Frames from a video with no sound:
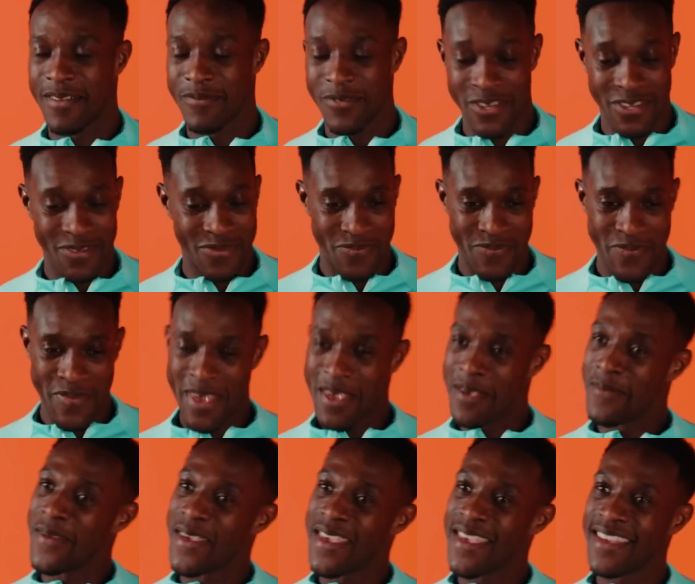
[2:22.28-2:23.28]
I'm just
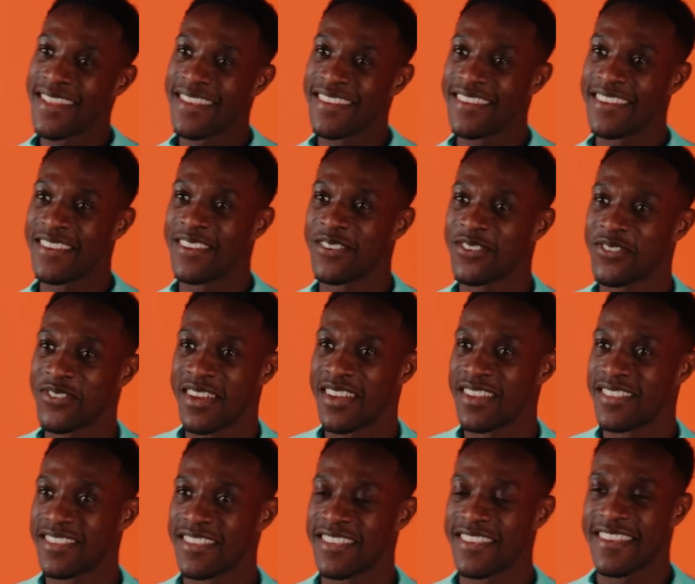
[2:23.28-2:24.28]
being me, and you know,
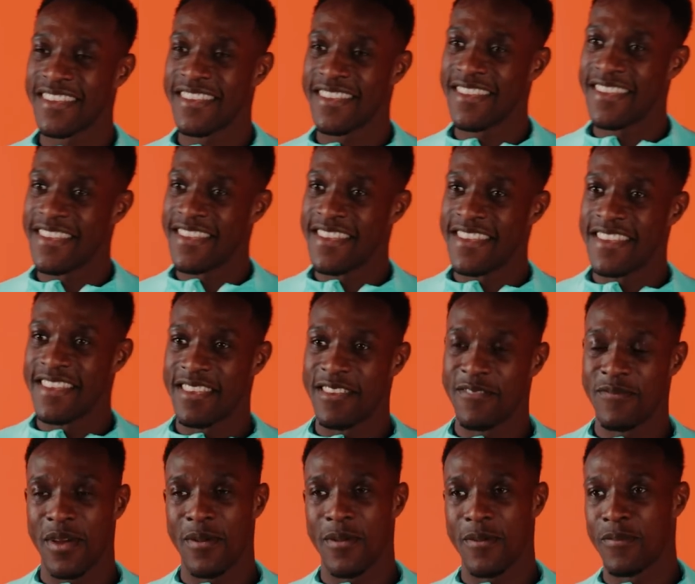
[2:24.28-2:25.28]
trying to
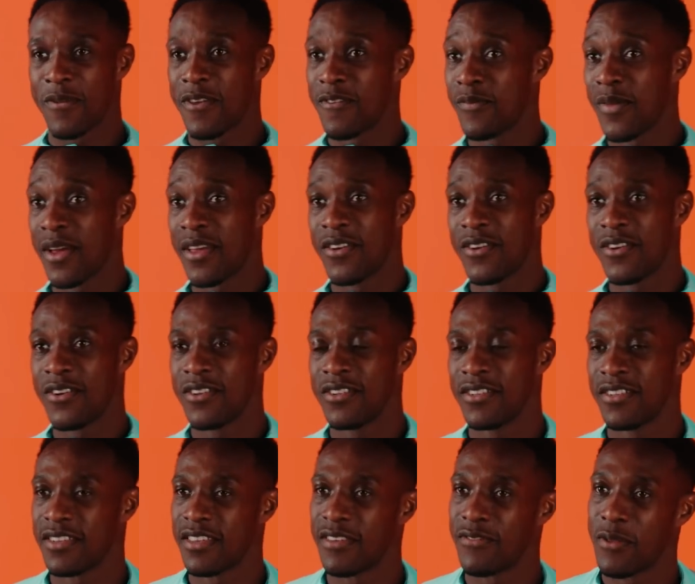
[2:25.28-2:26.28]
Give my, give my all,
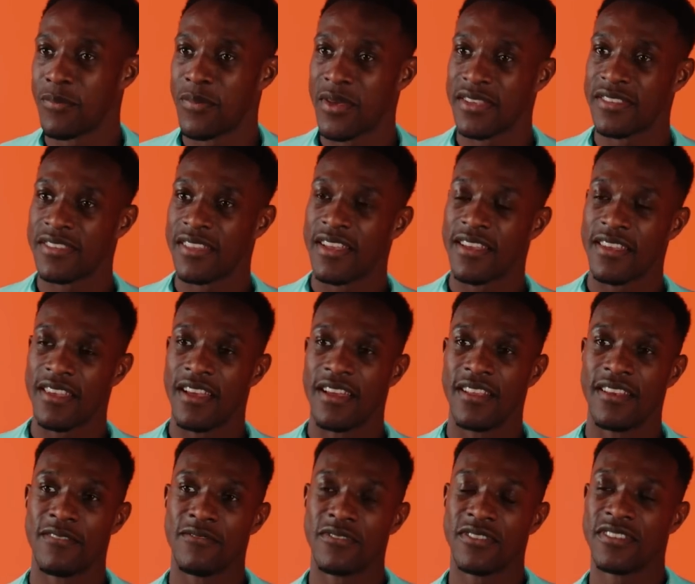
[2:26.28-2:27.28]
give the best that I
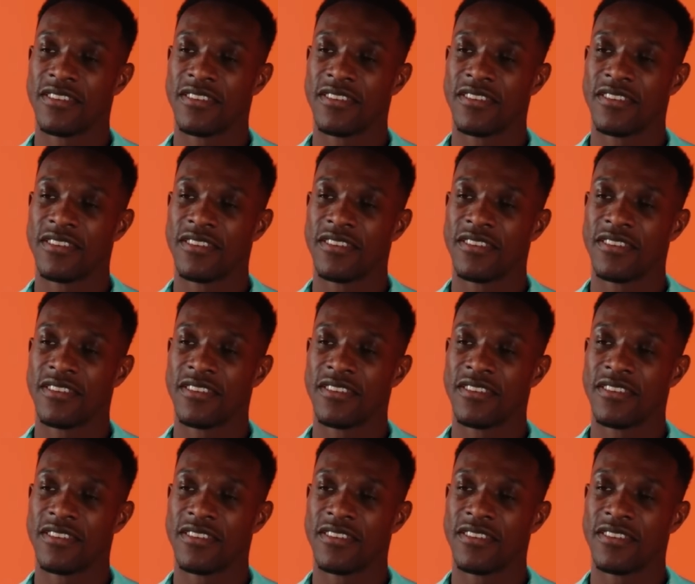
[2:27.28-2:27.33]
can every